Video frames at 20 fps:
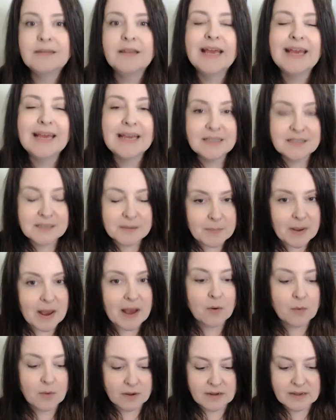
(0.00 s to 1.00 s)
Like, it's
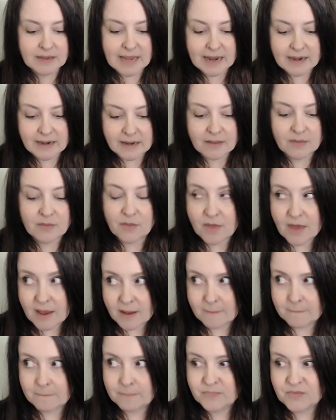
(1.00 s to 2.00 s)
about getting
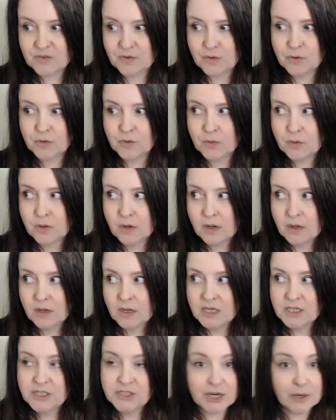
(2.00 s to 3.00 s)
them to
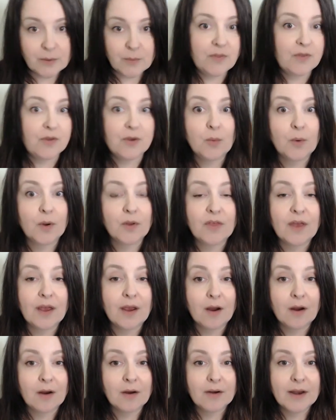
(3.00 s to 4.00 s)
share with you where they
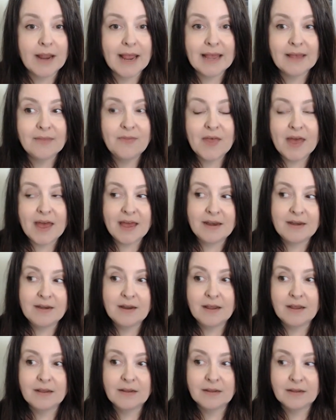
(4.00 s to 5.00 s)
are. And then